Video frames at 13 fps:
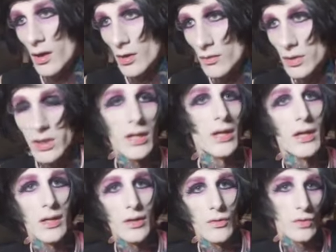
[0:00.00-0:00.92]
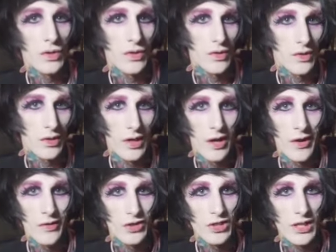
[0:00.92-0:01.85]
Okay.
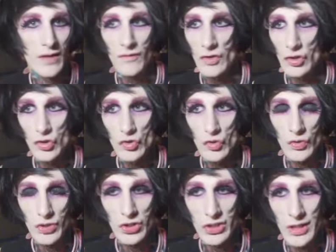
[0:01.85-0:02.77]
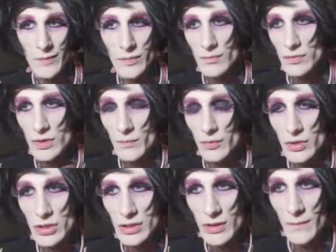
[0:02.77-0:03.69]
I just have like 2 quick steps. I'm just gonna
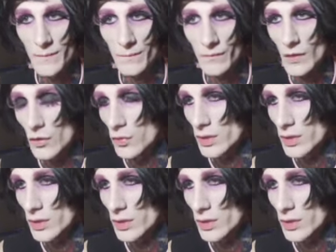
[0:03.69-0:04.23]
put some